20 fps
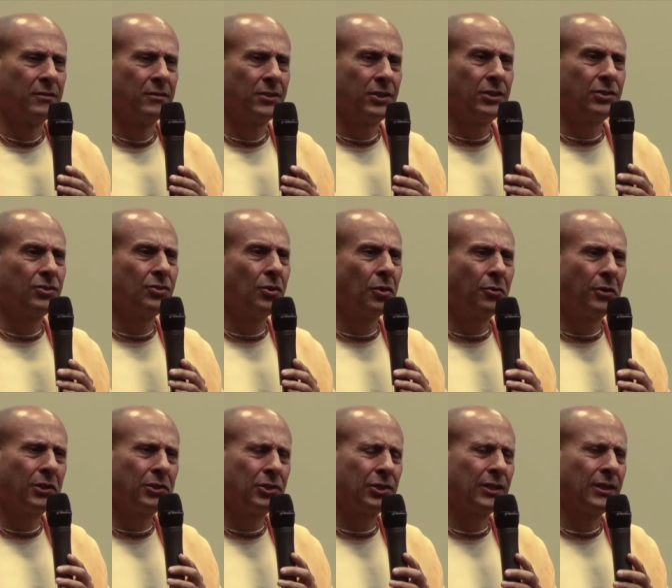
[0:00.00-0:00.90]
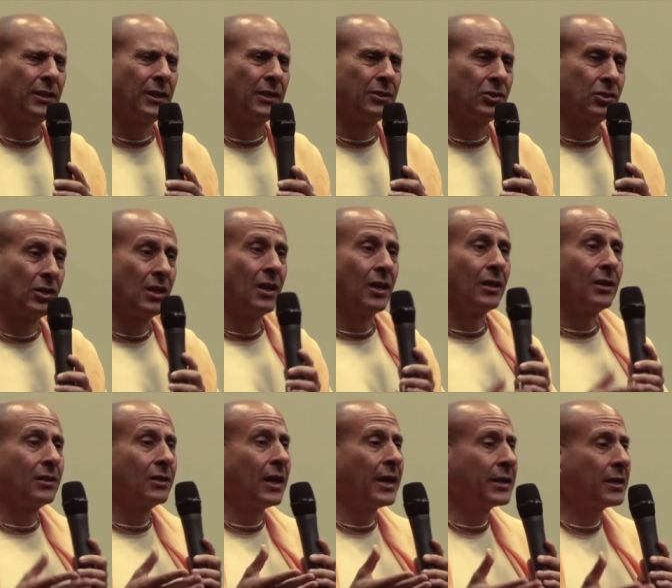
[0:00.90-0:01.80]
She's nourishing us
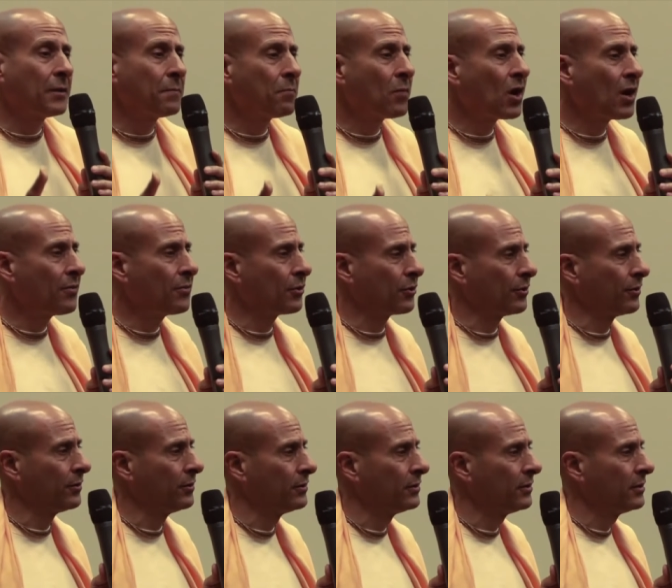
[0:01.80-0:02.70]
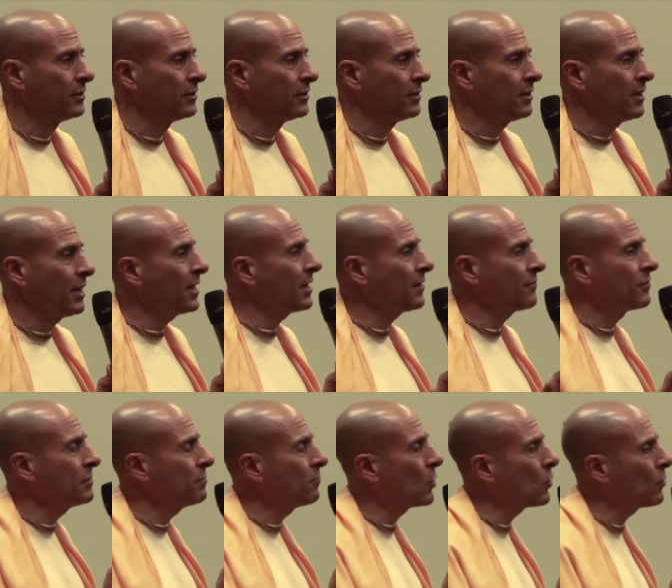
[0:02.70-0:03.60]
like a mother at
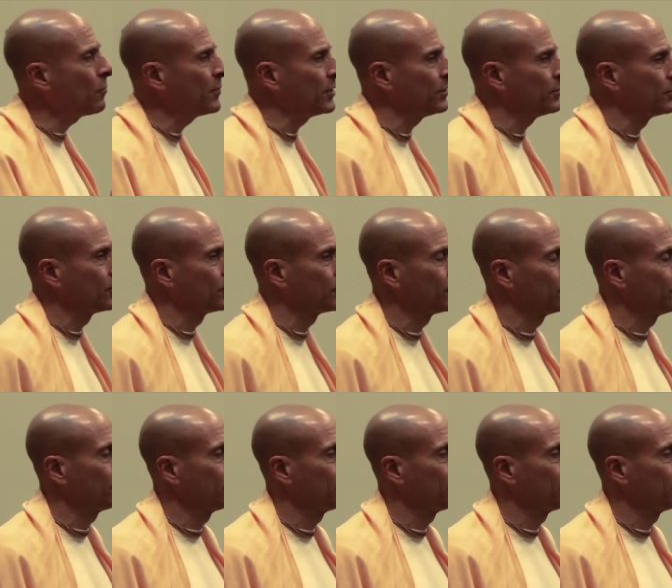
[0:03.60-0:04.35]
every moment.